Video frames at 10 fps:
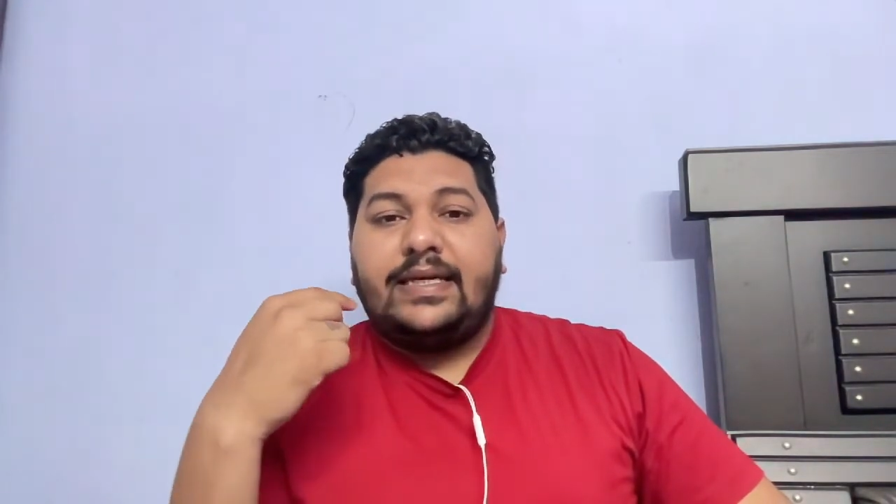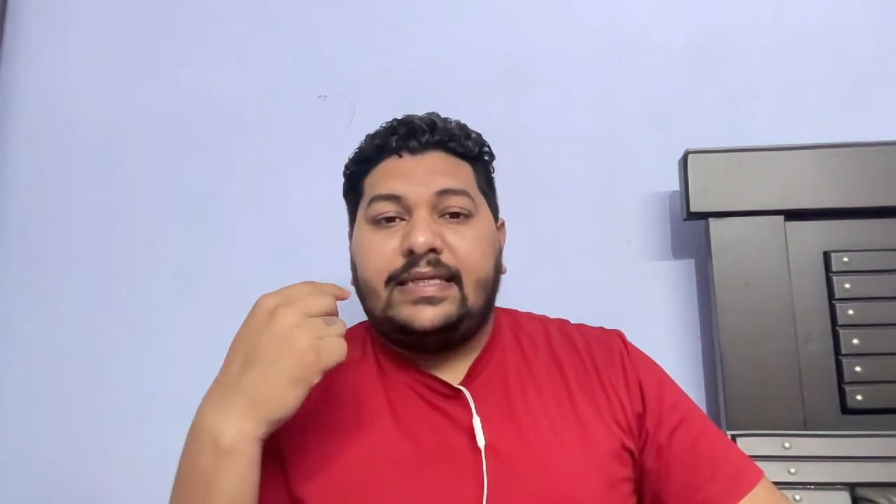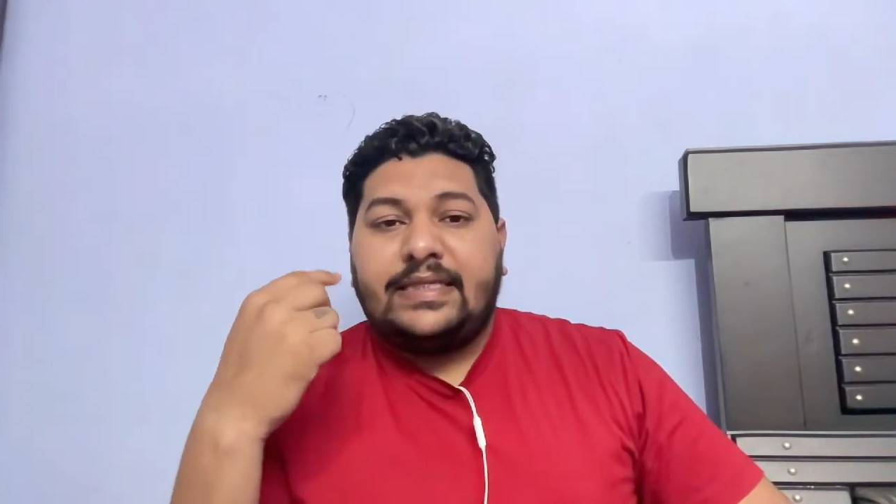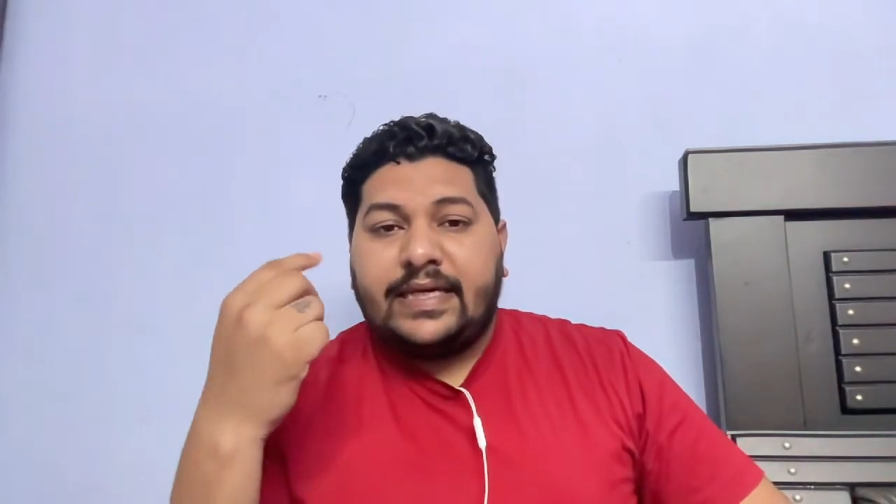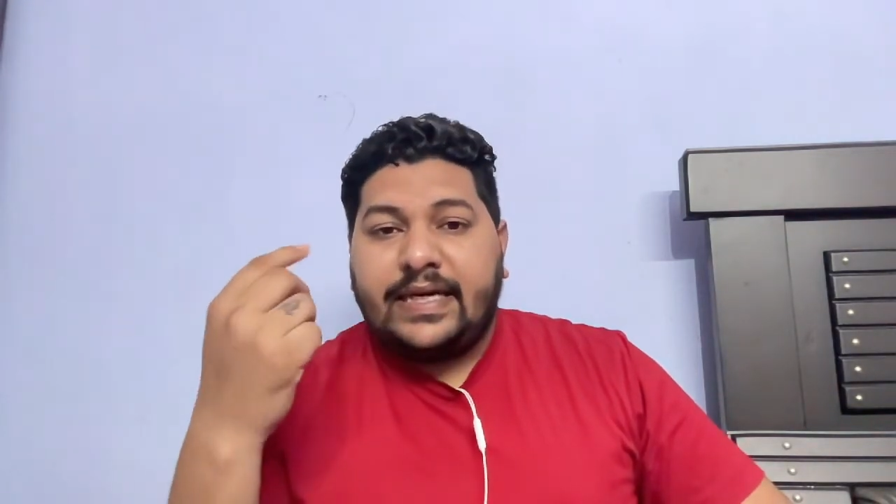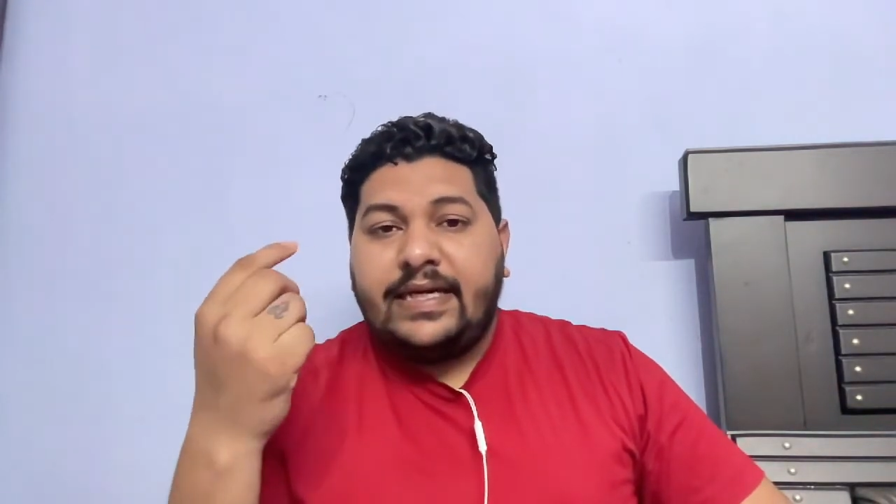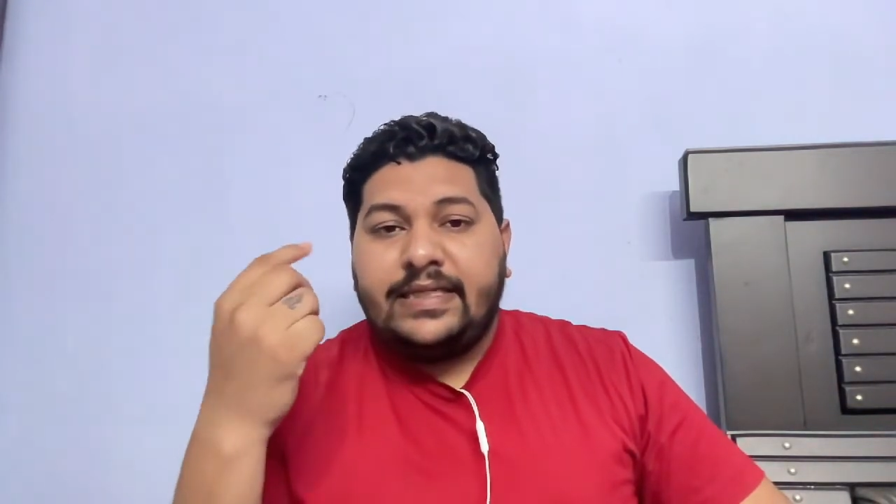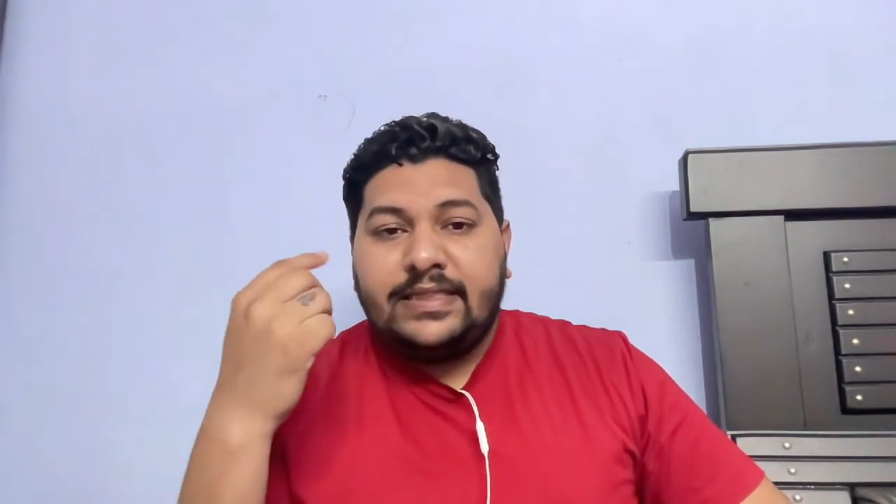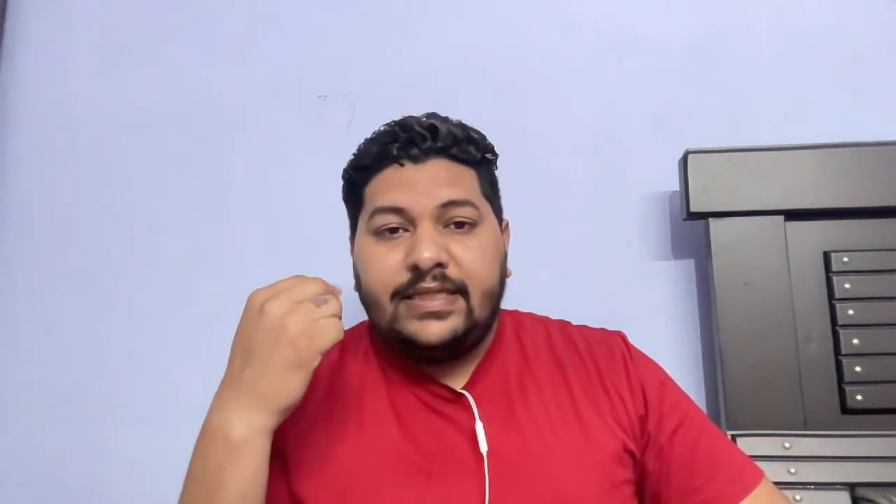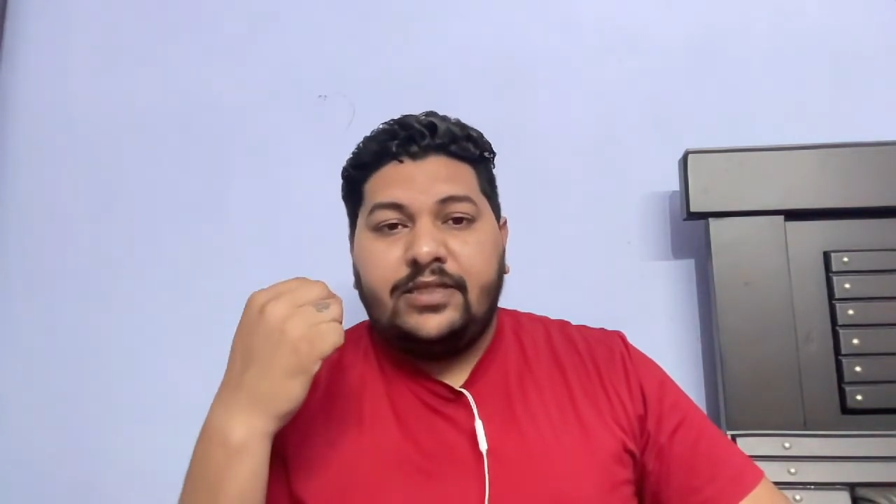
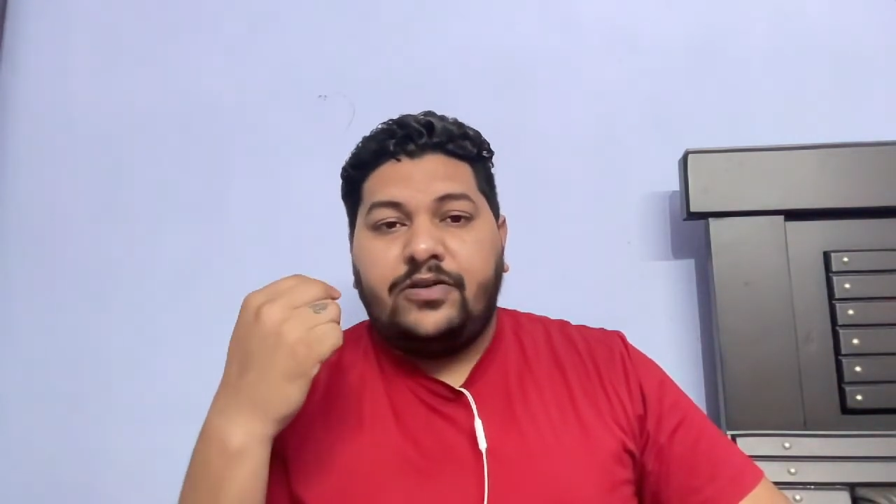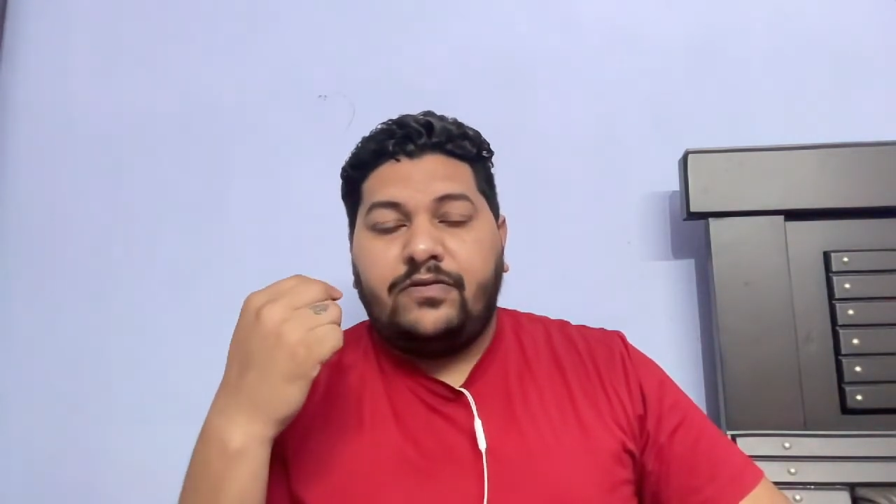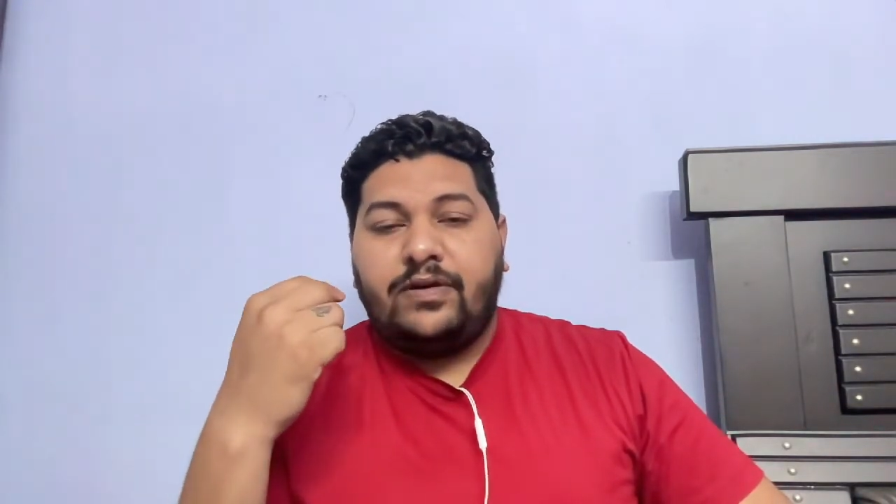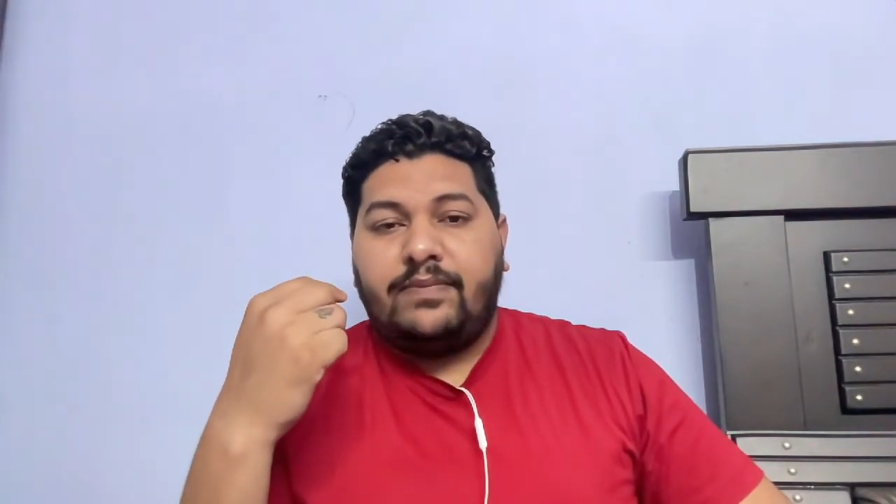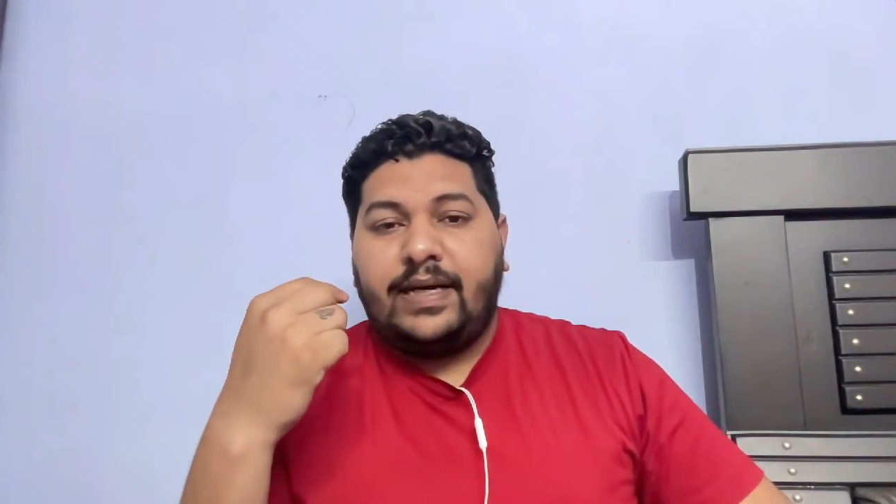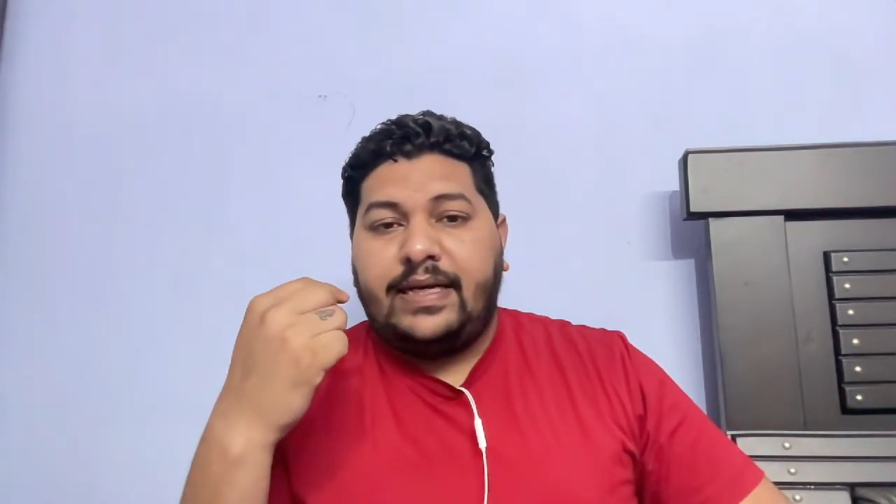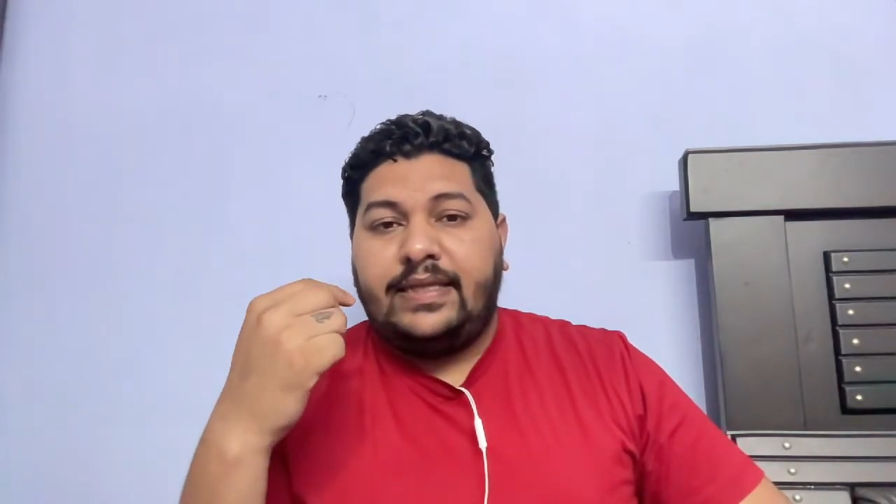strategy in your mind,